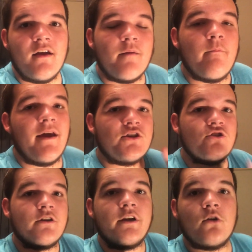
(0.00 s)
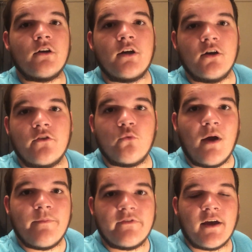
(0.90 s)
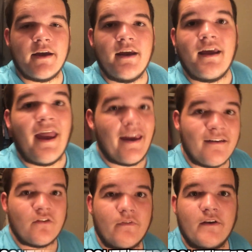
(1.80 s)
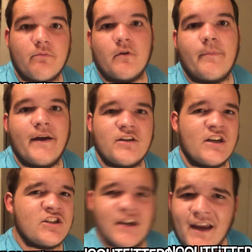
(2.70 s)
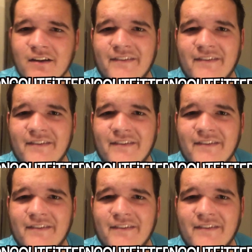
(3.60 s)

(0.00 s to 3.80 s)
make sure to go to Kirk's website and his Facebook page and check out,